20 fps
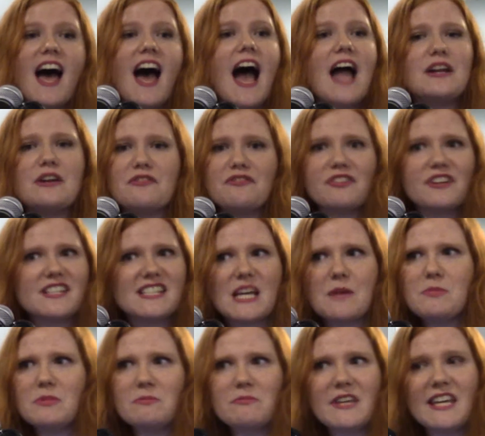I know, for
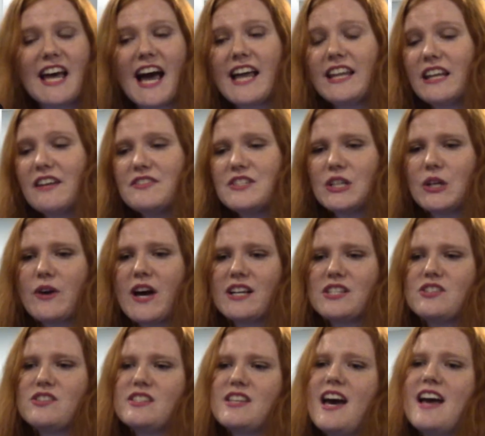example, me, I love to go
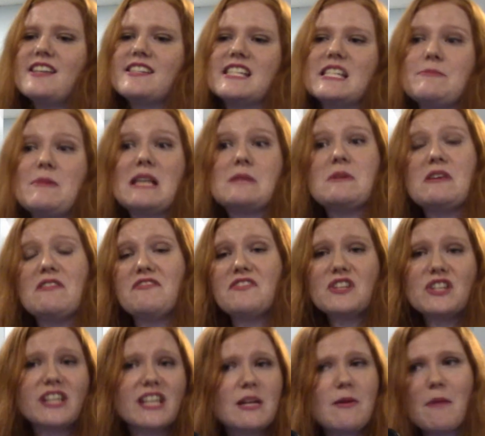exercise because it makes me
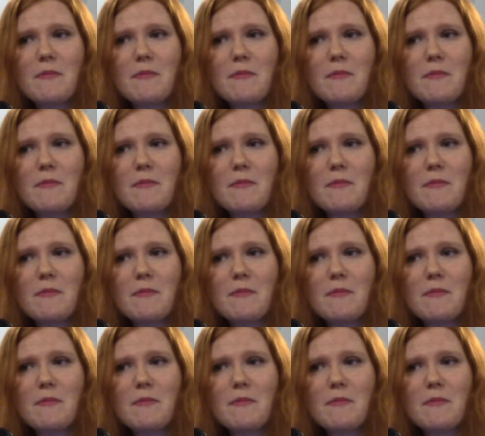feel good about